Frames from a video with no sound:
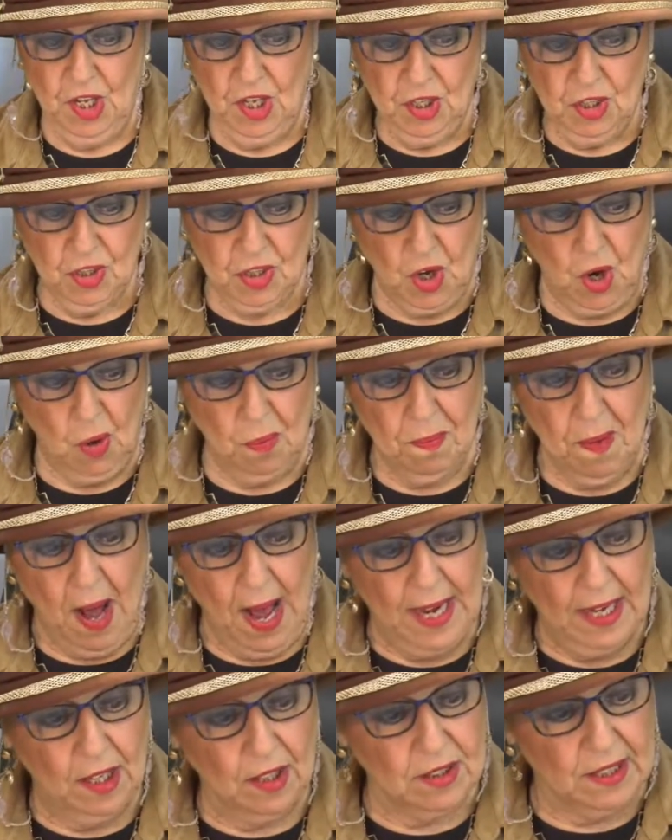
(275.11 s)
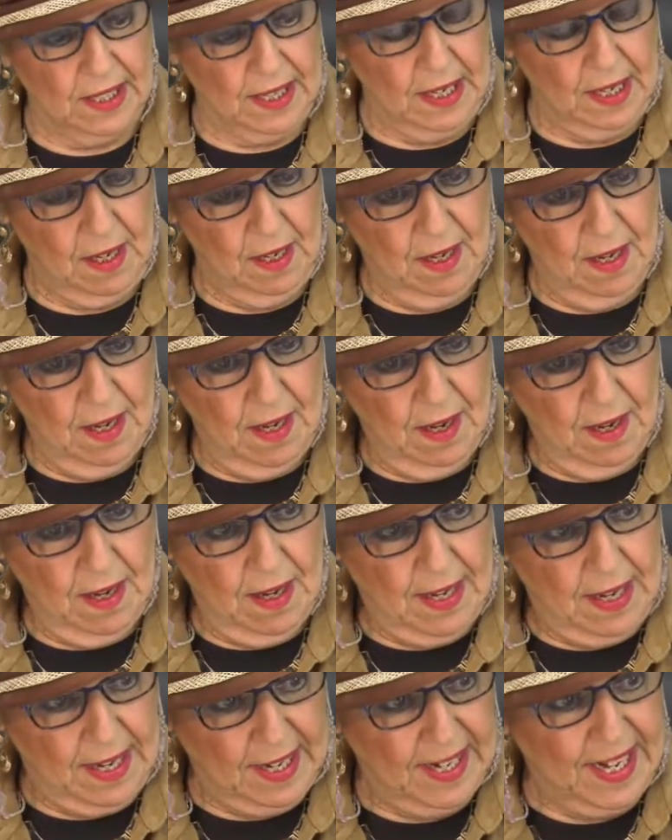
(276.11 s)
So mildly,
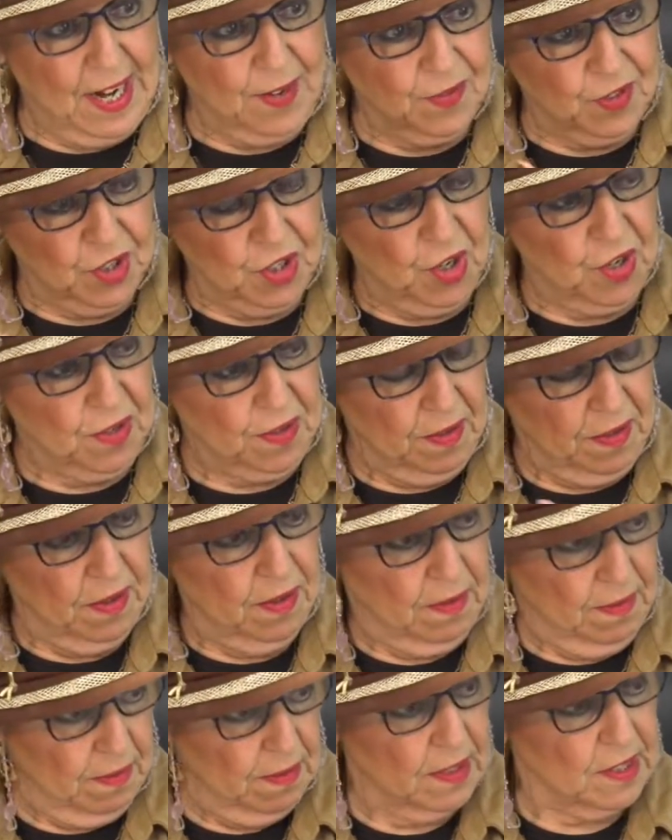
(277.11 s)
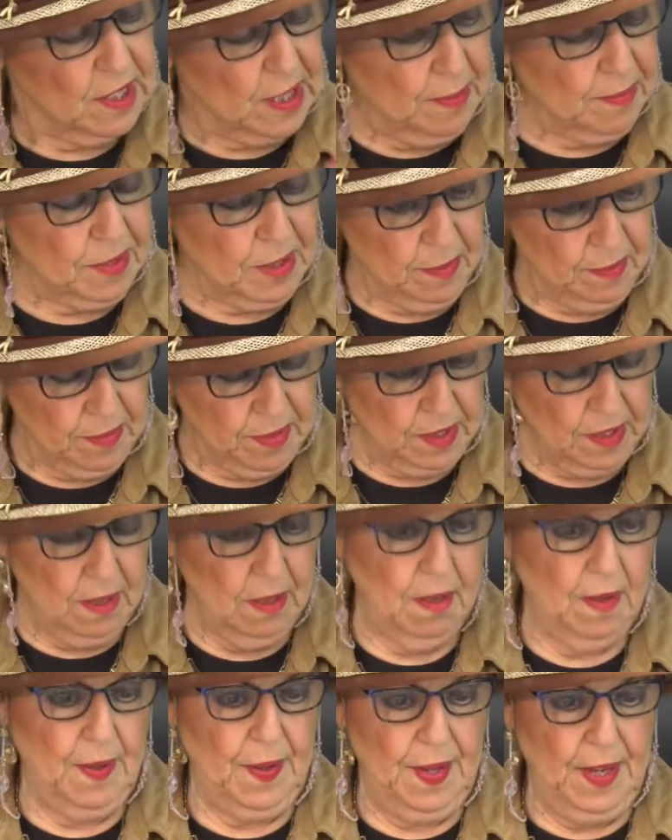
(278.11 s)
it can have certain symptoms.
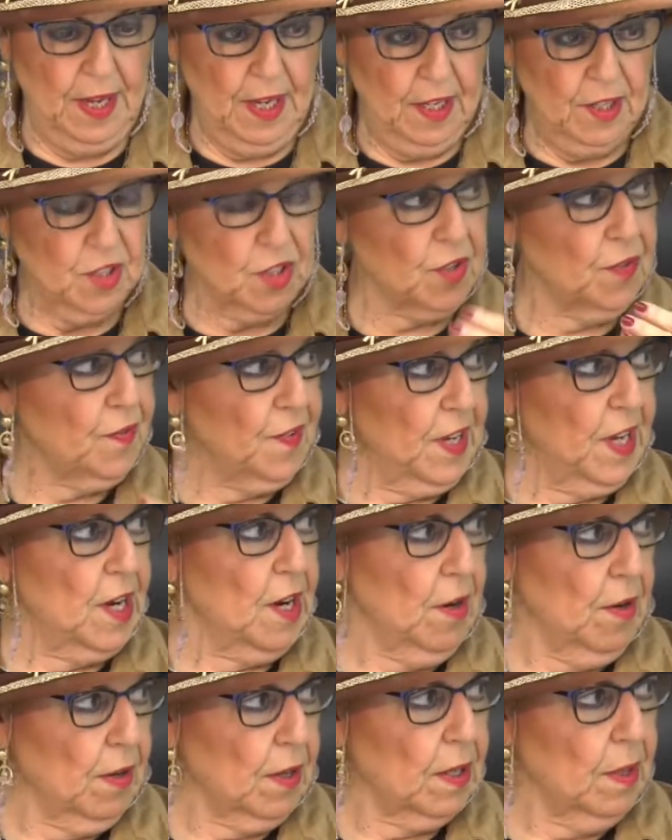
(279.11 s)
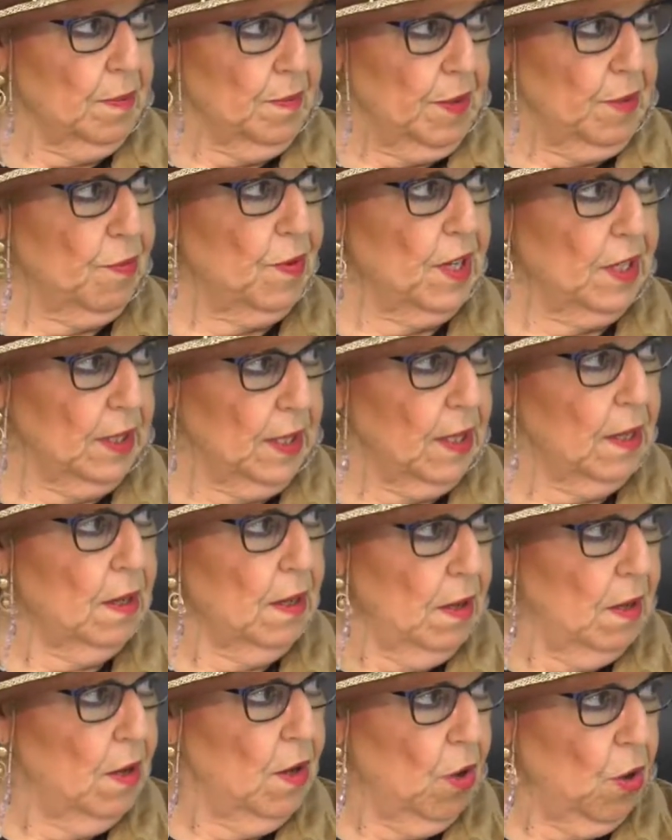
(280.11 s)
Severe can be really
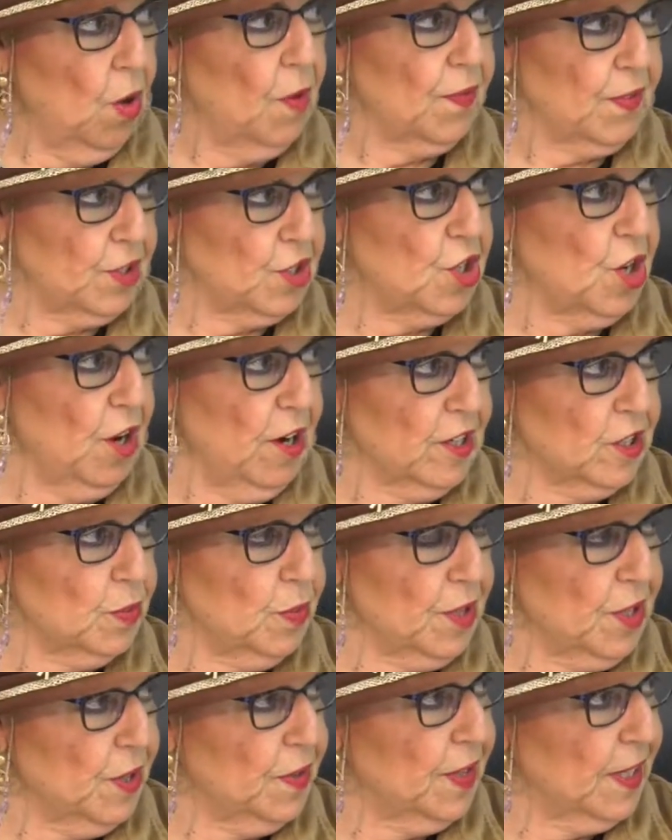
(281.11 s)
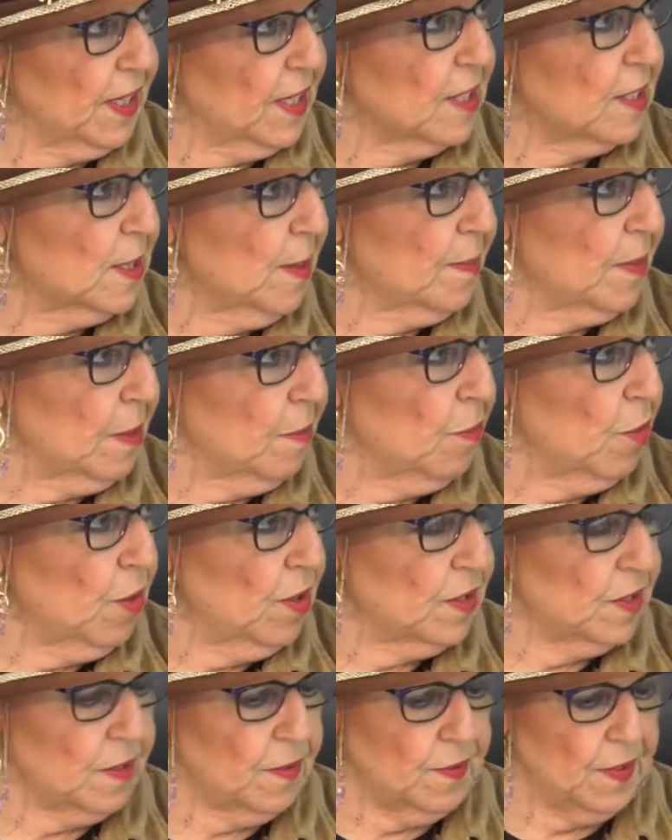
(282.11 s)
off the charts, where you think there's something
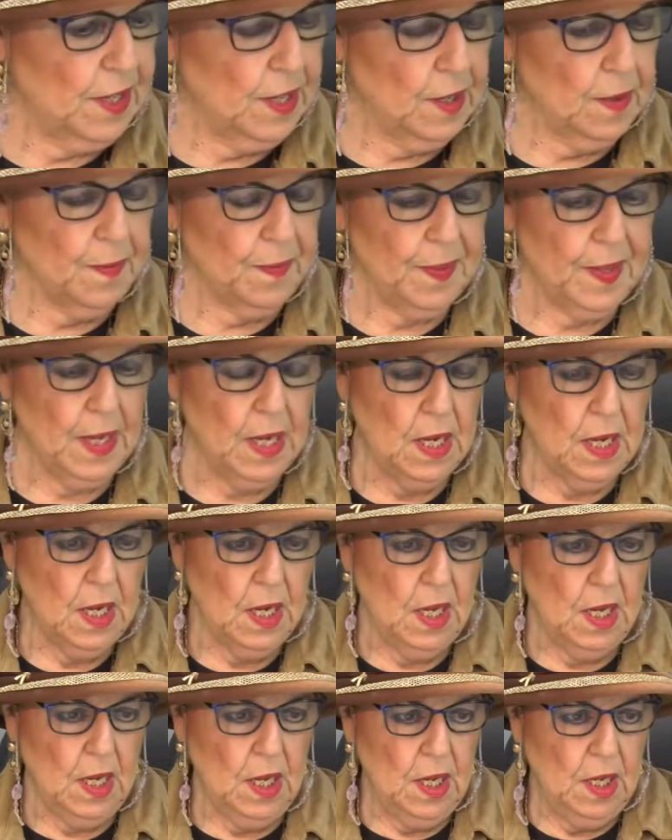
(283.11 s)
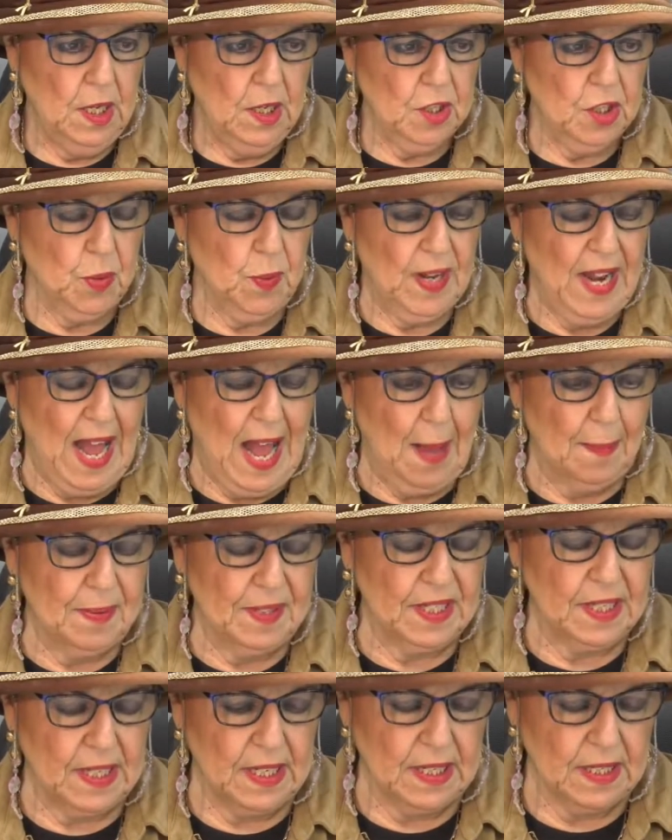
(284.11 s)
more severe. So what
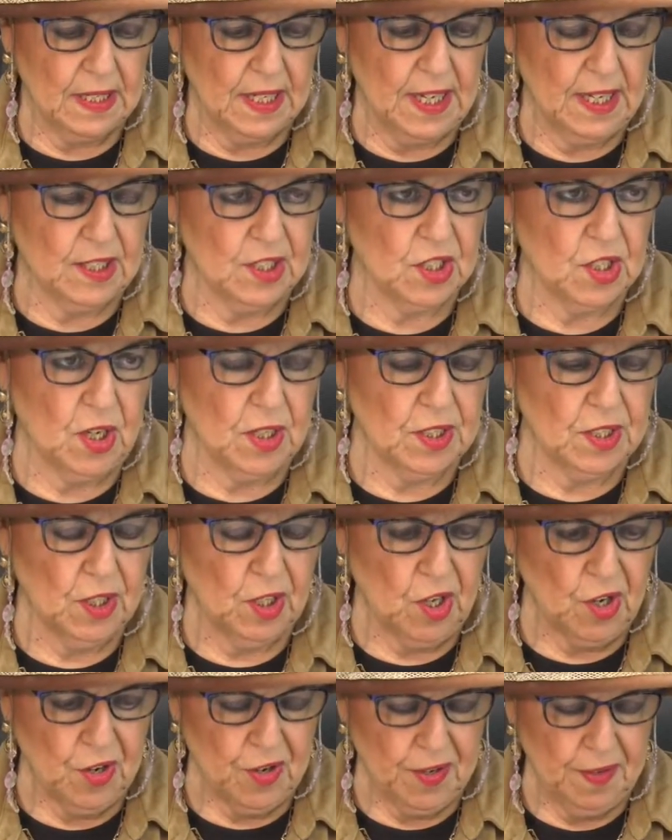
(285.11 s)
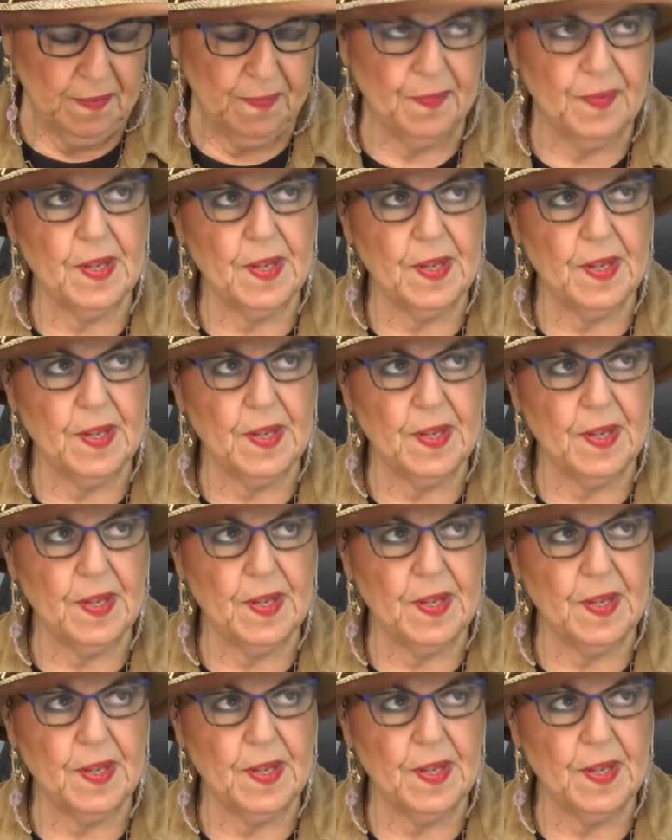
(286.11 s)
happens is kids start to learn,